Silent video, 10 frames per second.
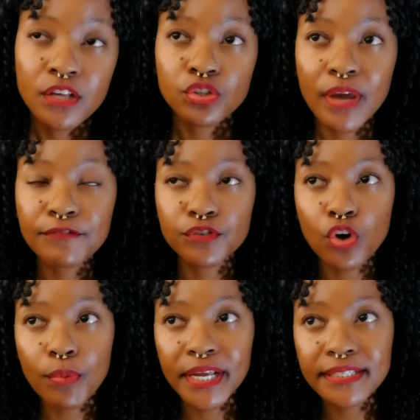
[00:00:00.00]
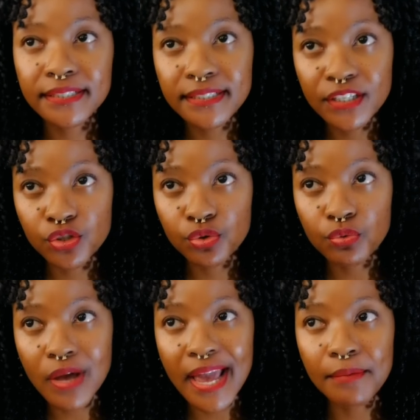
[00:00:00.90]
So if nobody is listening
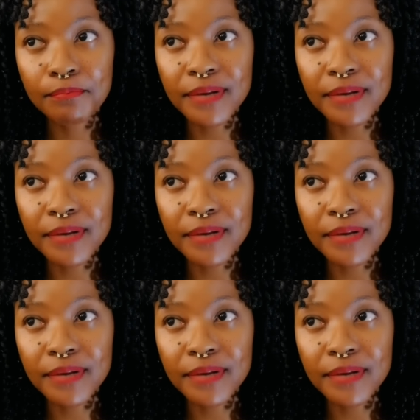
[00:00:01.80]
to a